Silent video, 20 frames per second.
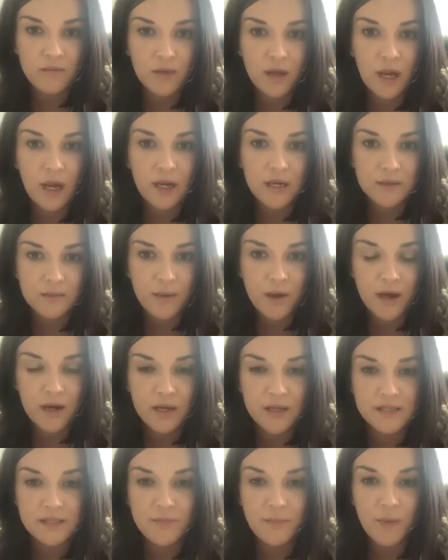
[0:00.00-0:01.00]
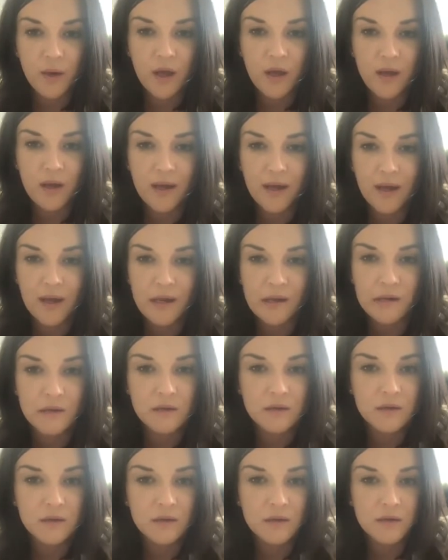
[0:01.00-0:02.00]
antibodies, but
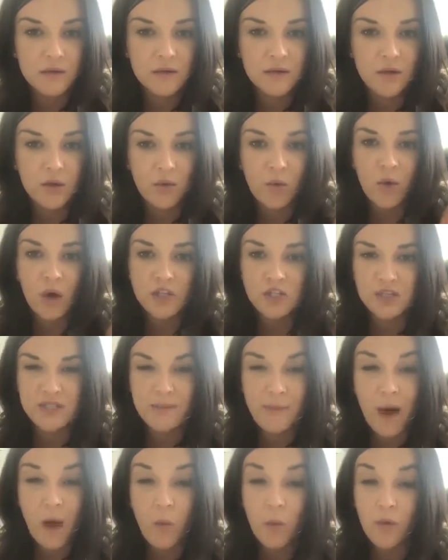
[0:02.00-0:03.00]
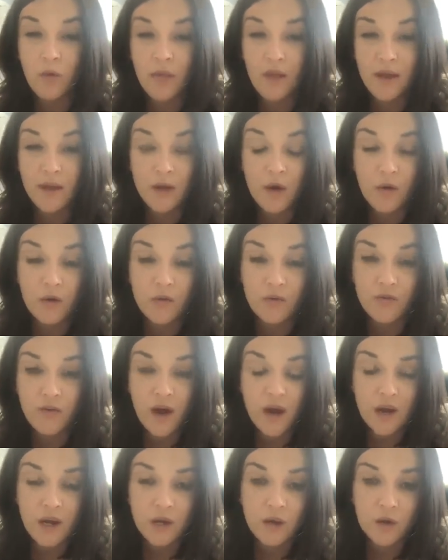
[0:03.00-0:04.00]
again, questions about will they
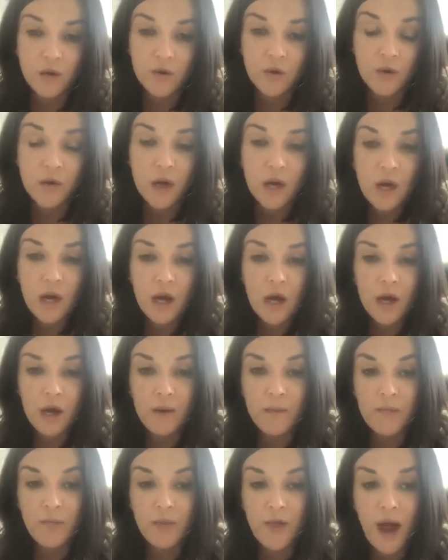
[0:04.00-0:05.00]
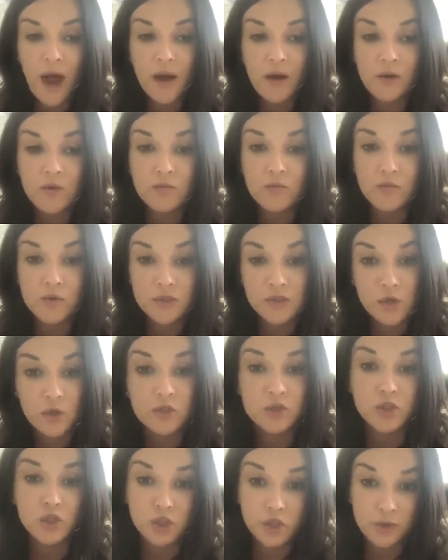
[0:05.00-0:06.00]
notify you, that
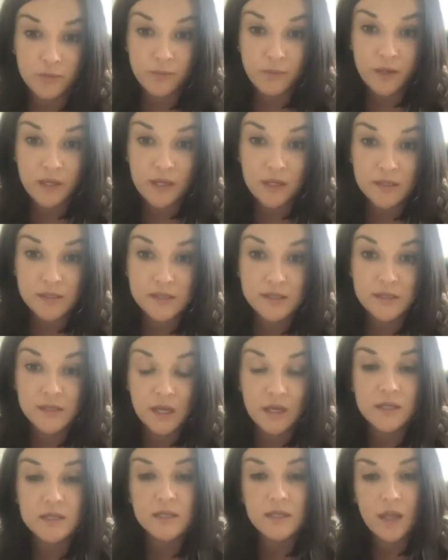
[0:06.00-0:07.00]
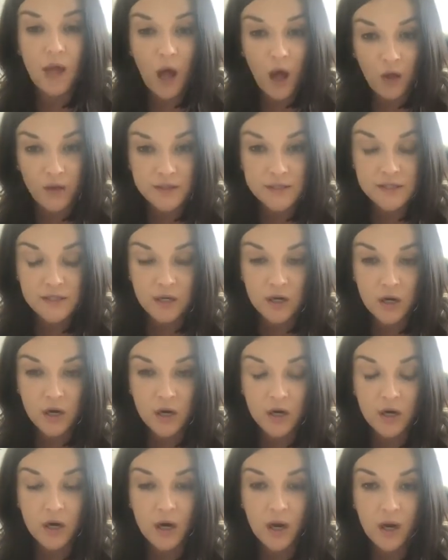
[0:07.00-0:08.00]
result should be sent to the health
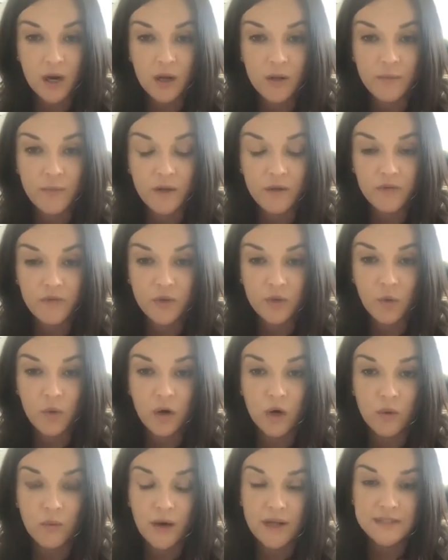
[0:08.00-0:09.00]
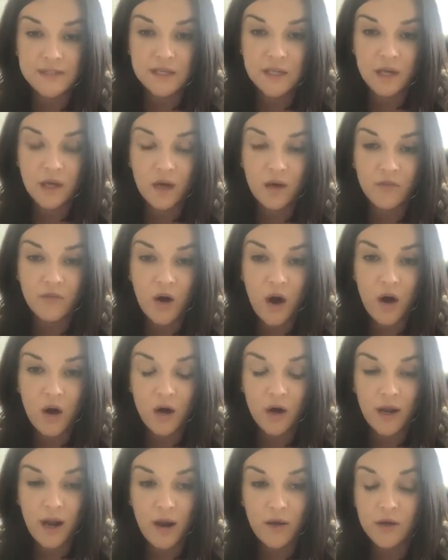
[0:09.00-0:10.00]
center. If you're a resident of
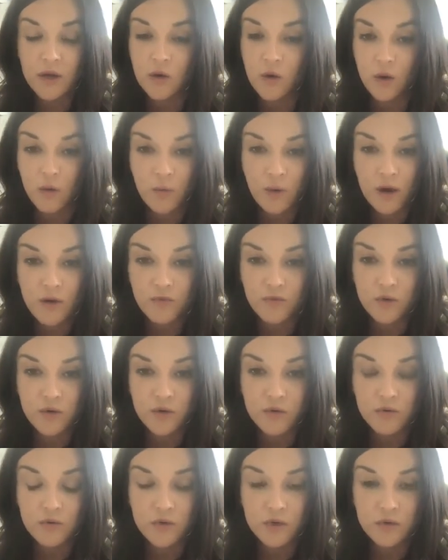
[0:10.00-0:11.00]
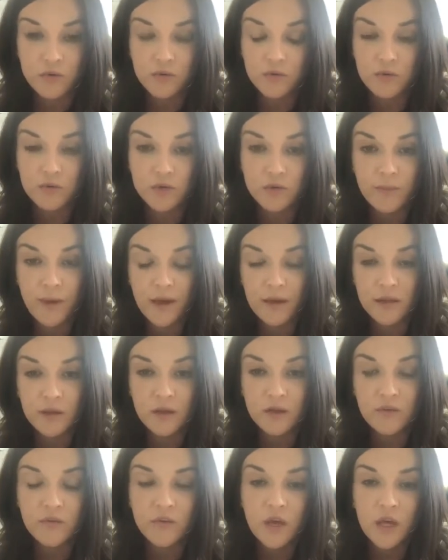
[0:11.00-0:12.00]
our county or wherever you might
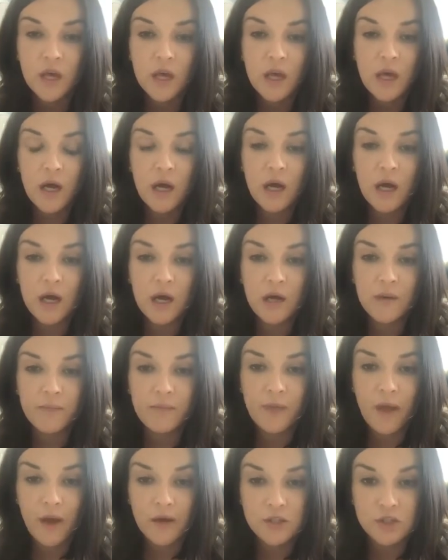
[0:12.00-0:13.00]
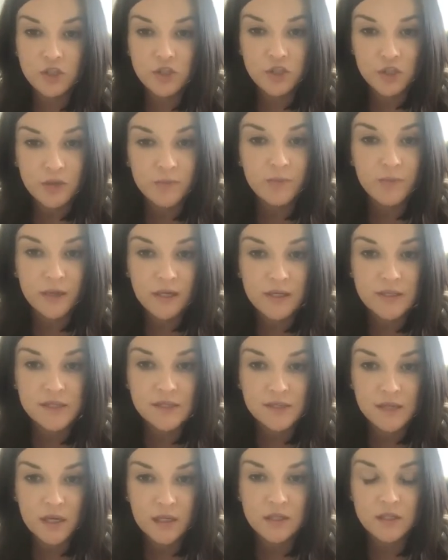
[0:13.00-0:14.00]
live, that should be
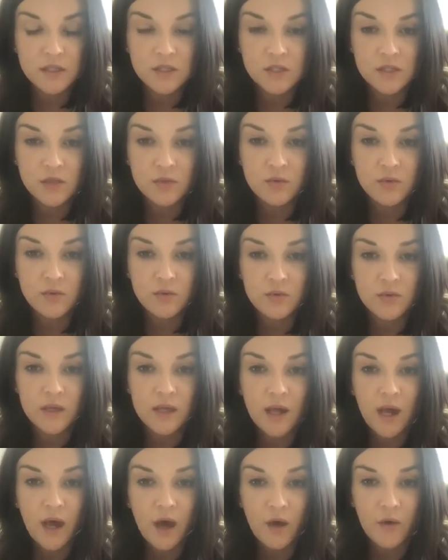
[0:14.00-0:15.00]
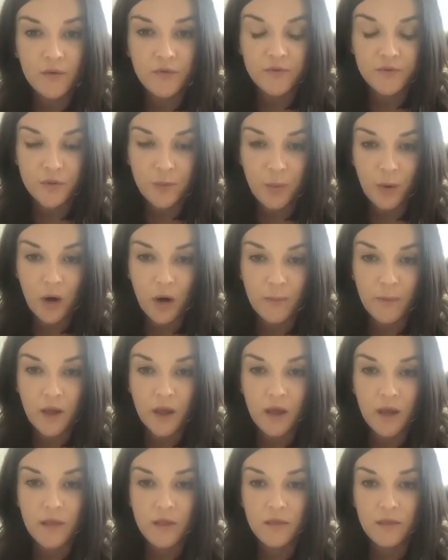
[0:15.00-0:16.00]
sent to the health
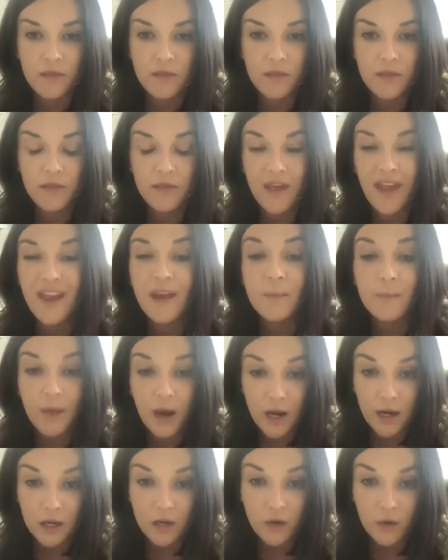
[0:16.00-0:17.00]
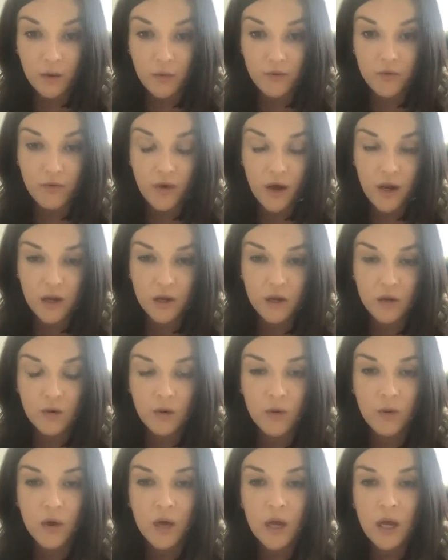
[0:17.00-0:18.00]
department, and then they might notify
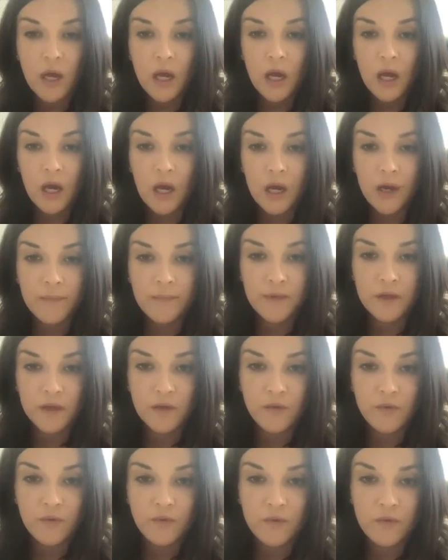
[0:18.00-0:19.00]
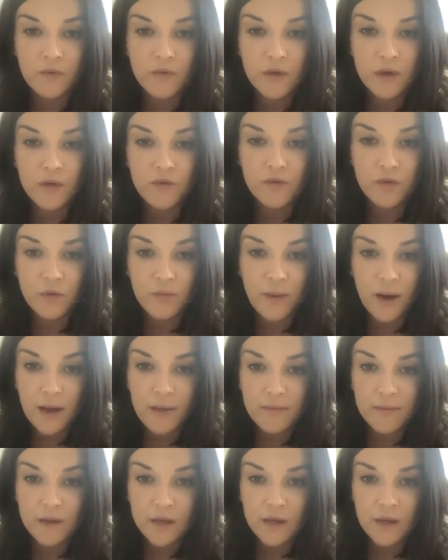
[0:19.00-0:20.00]
you if you
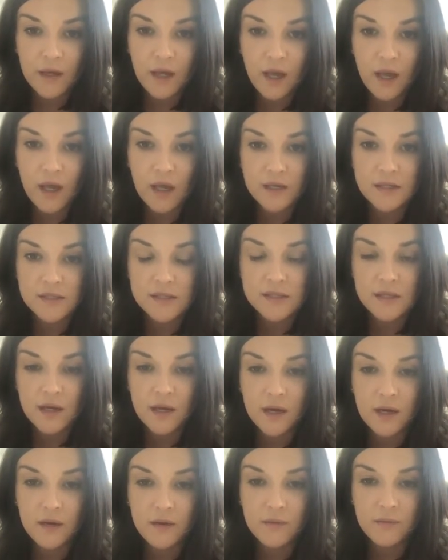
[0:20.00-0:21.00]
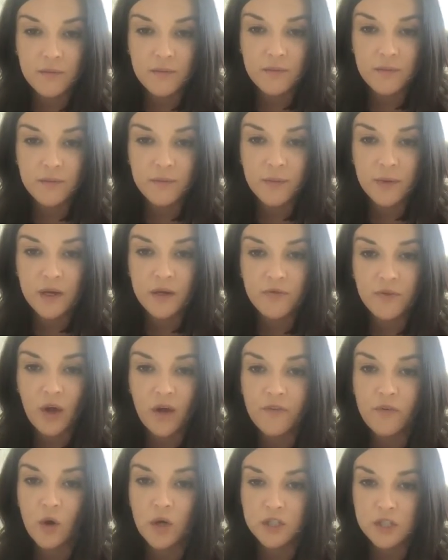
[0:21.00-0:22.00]
might be a case. But if you
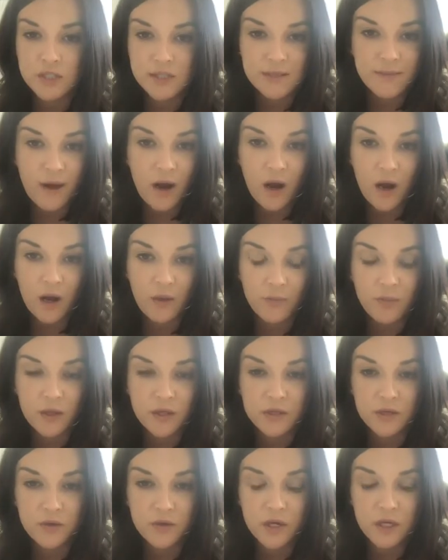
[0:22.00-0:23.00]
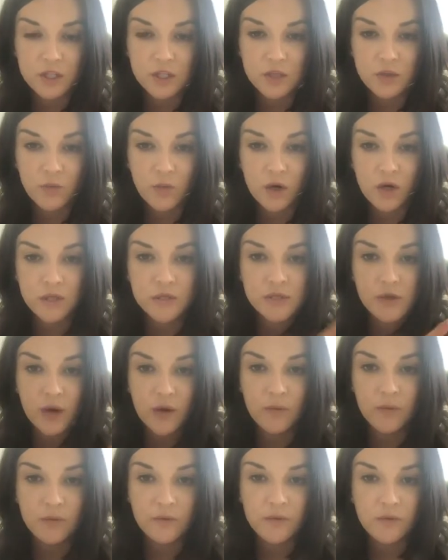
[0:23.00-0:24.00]
have questions about how blood donation works,
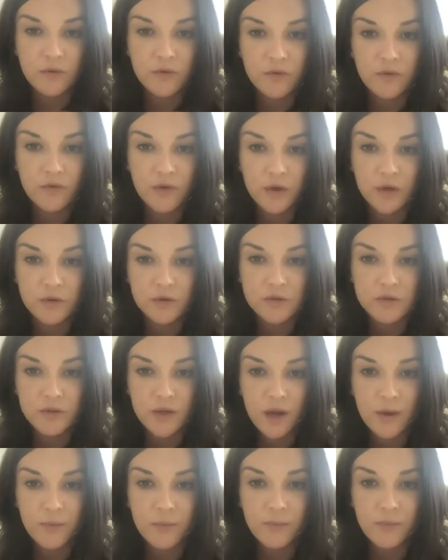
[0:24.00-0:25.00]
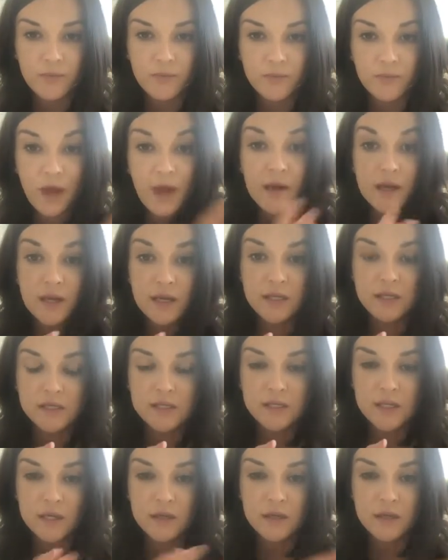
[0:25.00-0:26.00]
I would refer you to that
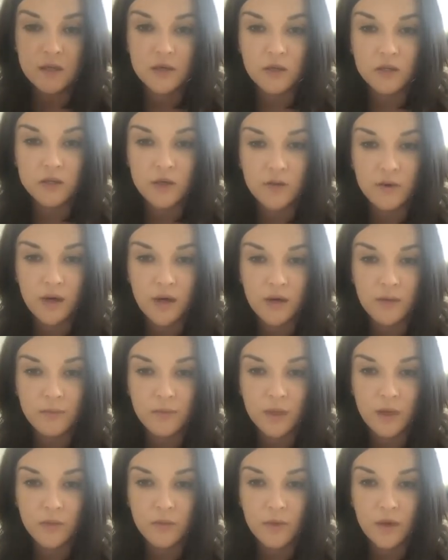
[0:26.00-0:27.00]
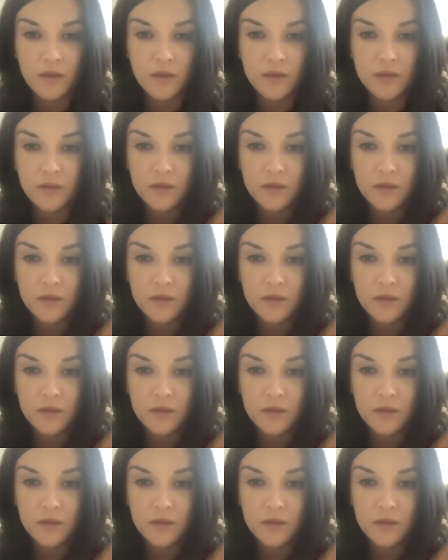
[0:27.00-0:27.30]
entity that you're donating blood with,